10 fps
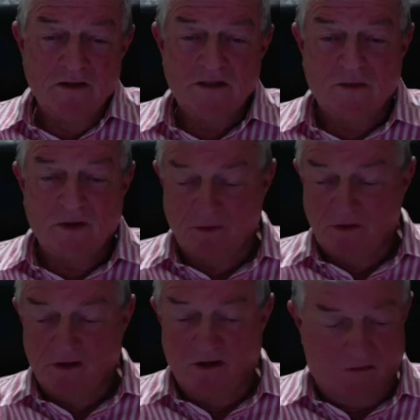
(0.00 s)
So we
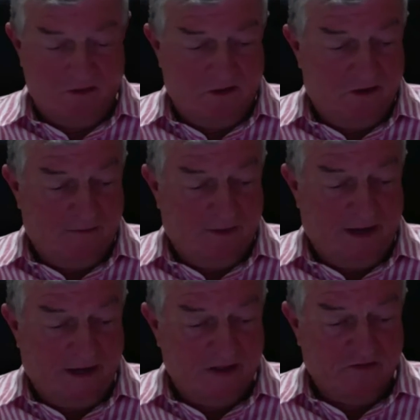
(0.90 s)
put together a little
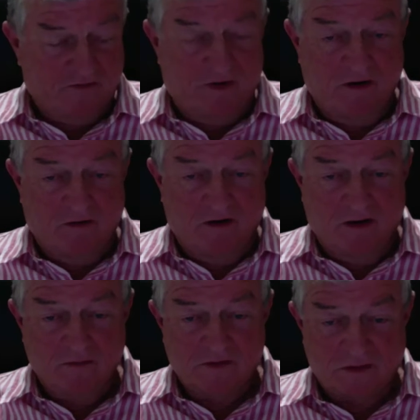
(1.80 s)
package of
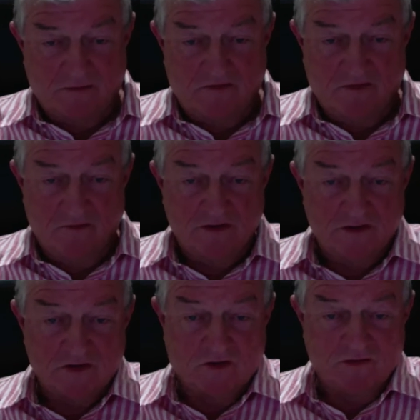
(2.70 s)
programs. Some of them were
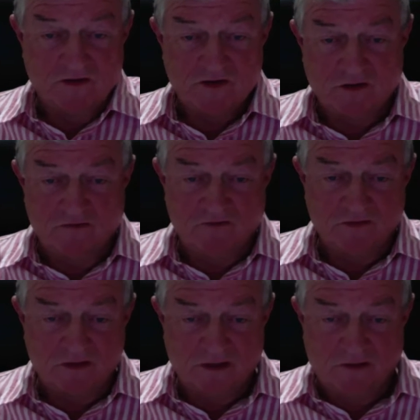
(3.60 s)
just off the shelf,
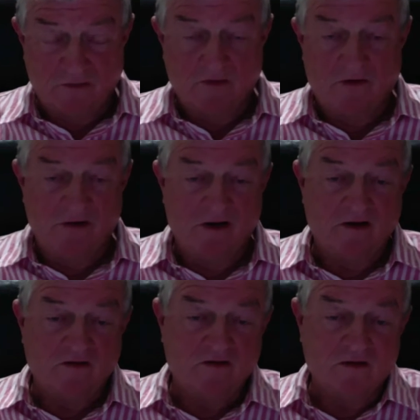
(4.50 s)
and some of them we ran
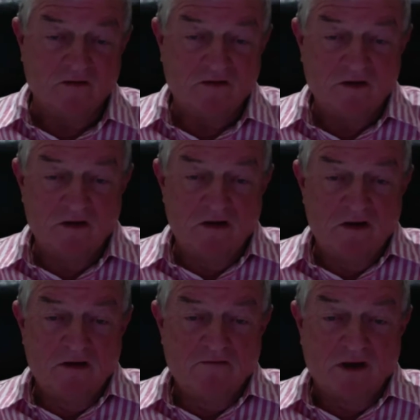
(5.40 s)
ourselves
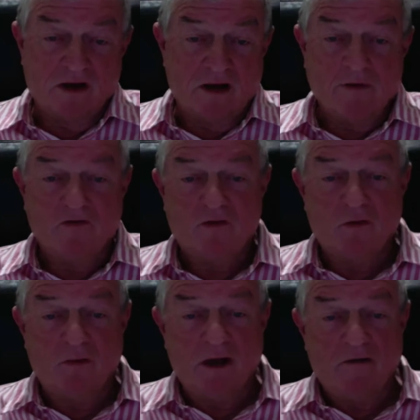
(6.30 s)
for couples
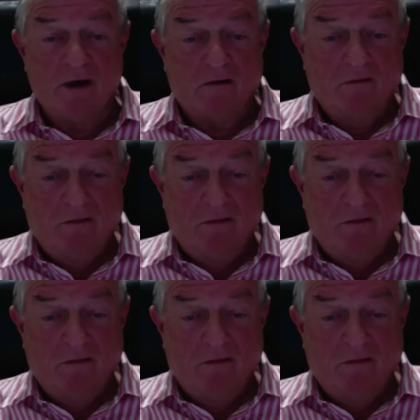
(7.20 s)
who were married.